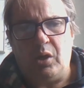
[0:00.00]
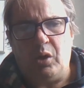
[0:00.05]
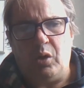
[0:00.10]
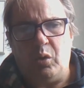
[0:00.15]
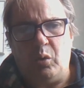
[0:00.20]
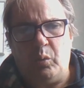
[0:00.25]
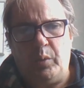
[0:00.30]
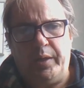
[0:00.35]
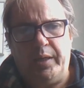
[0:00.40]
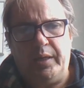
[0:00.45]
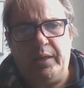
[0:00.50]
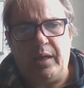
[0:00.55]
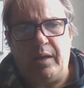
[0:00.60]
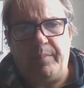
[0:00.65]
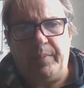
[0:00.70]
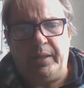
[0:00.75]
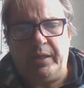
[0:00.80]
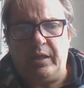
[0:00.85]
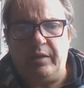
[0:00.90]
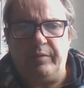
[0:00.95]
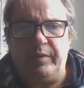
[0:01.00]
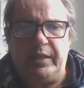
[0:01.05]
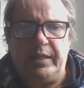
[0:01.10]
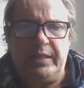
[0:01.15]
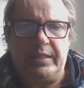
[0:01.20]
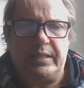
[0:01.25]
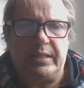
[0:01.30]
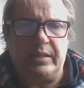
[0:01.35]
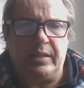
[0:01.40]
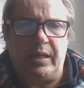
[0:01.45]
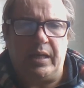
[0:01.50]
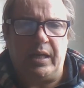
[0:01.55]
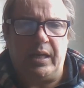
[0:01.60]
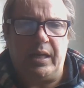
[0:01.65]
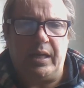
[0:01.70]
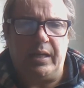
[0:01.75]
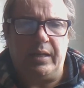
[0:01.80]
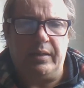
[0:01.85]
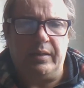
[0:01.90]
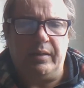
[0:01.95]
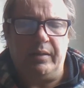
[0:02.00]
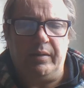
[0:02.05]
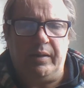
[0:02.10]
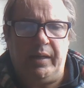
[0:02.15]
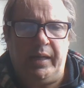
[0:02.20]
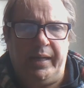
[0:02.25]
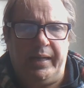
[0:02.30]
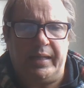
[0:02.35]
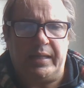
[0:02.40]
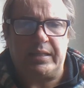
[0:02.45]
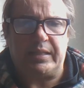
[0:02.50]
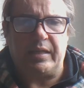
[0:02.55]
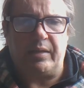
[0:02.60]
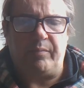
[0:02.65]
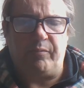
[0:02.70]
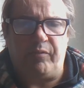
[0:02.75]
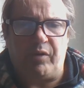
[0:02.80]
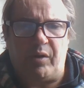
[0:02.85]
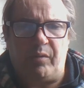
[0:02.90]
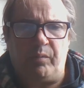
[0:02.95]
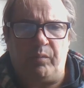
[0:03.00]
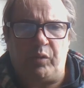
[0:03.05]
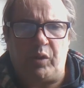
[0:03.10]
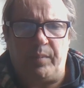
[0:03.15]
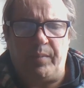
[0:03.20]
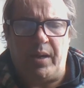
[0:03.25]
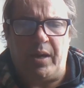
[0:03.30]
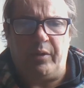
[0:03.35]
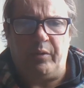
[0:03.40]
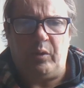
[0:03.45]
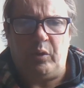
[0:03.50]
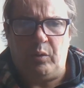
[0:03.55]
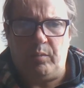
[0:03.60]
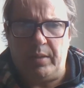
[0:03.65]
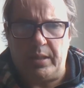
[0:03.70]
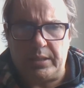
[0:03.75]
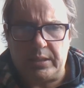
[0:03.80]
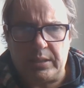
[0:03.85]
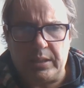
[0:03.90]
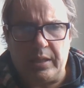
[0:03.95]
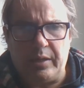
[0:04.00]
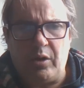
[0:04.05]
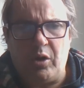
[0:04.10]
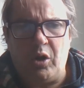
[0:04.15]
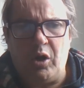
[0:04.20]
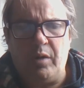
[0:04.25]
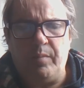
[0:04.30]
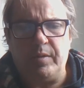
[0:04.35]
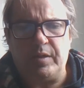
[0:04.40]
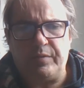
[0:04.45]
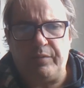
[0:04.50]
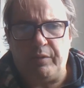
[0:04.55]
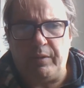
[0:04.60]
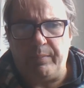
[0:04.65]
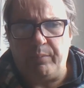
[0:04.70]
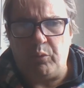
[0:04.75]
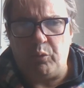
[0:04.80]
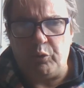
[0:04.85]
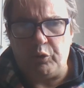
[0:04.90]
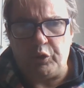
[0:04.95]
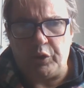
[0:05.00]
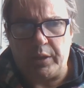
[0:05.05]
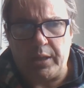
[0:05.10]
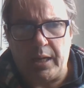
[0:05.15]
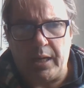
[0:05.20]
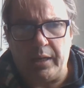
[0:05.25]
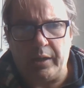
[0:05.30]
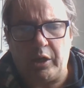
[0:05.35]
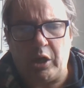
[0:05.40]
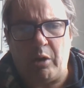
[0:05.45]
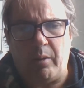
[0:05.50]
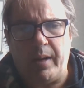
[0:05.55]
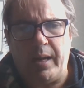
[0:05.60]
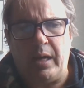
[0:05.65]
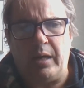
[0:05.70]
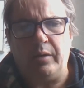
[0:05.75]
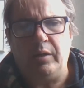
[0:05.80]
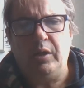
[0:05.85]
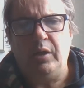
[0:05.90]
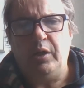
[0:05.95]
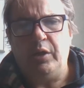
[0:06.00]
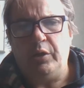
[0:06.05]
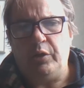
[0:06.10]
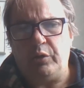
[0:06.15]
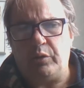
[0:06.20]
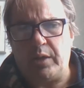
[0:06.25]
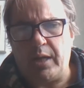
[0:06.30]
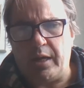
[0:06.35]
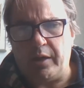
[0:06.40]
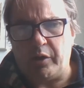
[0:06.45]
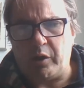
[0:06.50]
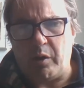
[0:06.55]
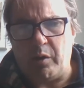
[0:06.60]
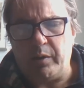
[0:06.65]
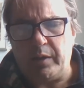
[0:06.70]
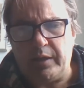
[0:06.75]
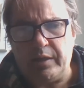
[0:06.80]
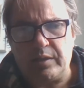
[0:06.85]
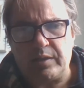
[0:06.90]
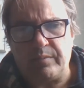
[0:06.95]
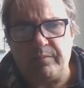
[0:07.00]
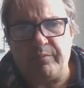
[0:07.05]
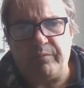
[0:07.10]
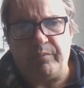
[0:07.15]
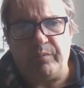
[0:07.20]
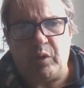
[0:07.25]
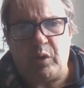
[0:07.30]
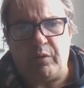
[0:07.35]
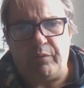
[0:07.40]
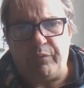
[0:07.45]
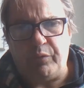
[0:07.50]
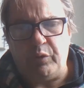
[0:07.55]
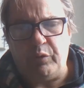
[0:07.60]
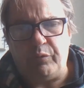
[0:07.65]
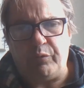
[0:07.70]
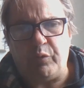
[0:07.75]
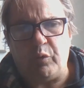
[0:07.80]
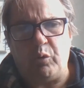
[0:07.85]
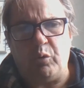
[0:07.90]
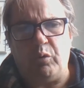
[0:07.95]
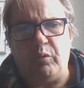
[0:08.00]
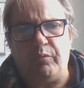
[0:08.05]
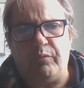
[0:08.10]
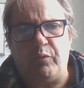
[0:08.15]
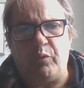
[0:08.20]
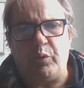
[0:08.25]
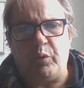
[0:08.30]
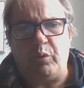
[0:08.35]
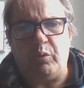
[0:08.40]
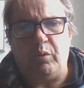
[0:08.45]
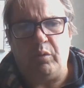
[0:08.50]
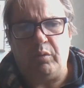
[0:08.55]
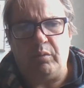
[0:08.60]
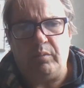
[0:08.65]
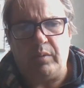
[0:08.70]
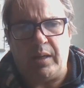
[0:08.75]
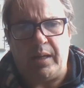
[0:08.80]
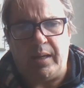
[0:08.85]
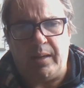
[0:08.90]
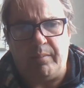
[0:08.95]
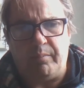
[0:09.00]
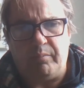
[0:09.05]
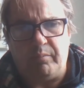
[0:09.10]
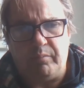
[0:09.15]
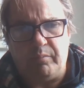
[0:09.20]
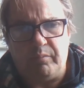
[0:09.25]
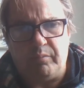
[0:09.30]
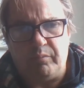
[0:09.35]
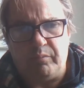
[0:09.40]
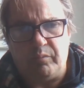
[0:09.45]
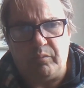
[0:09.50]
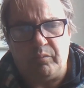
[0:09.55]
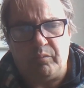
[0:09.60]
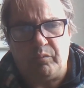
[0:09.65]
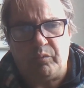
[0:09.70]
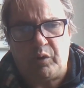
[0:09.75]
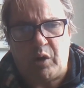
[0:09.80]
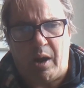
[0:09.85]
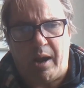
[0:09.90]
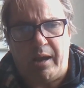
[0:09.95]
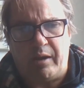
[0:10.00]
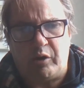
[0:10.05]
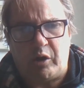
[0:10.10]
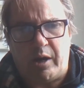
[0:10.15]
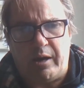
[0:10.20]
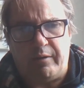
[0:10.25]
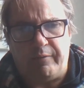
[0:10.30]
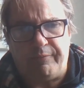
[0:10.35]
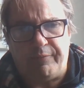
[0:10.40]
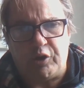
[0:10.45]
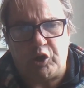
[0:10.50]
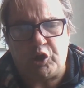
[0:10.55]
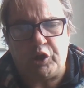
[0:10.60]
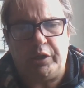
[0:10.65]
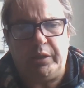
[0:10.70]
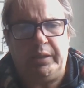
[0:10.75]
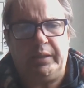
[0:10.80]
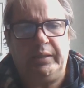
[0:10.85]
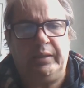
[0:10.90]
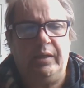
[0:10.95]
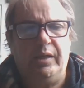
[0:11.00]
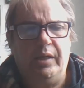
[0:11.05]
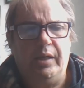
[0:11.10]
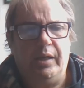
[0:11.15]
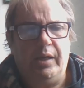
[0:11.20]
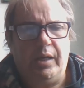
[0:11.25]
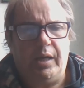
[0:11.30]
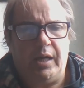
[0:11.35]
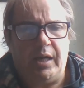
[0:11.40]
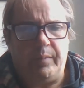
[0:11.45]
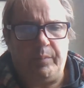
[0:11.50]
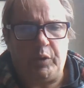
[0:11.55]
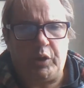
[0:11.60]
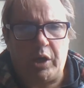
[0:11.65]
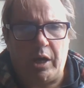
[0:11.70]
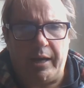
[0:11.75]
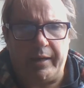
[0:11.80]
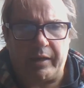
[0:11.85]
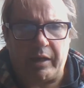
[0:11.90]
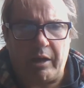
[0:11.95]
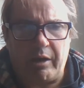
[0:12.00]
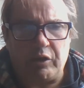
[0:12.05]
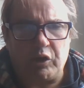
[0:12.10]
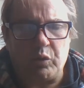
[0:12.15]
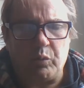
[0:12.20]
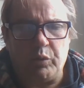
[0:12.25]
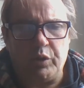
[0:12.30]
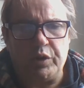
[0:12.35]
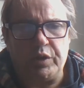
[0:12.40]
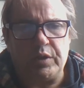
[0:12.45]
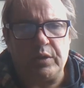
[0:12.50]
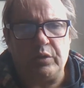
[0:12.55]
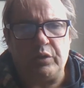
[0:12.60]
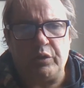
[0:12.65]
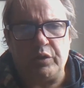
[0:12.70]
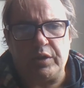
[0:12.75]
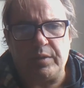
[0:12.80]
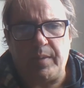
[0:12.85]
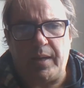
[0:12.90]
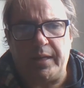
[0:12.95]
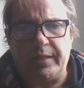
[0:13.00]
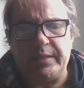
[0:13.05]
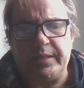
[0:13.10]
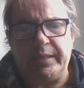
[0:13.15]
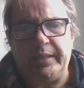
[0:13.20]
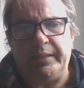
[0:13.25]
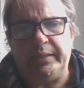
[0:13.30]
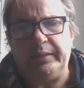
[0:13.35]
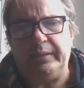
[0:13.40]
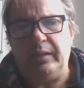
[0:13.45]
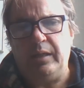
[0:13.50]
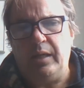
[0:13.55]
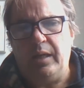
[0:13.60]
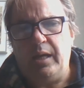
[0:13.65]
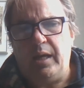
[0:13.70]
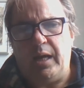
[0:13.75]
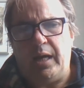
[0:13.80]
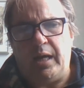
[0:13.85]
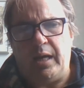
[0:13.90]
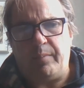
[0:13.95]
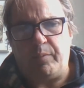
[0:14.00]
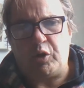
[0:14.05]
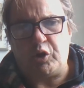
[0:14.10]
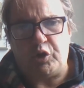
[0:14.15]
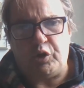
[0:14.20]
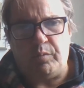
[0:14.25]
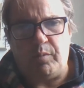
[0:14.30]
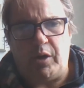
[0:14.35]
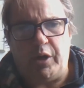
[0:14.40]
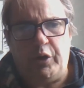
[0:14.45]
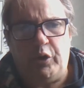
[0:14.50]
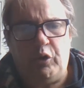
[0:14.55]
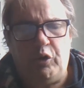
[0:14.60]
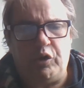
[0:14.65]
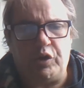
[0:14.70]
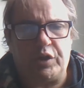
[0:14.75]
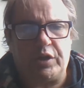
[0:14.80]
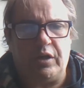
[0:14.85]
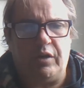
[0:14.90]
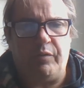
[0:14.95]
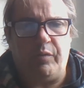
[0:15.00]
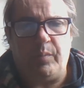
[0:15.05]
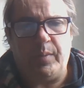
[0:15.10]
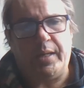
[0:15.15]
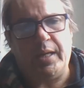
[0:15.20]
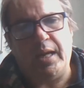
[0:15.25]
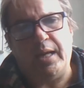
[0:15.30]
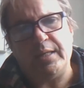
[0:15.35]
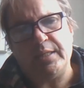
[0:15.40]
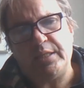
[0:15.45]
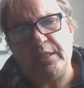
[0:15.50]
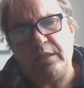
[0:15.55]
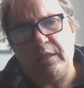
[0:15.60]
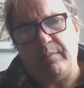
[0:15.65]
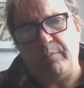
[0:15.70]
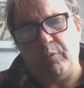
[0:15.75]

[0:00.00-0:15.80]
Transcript: we have been given these edicts on command. You must stay at home. It's very important. You can't go out. You can't go and get some, you know, food for your go out fishing. You can't go out into woods and do some hunting because you might hurt yourself, and we can't send the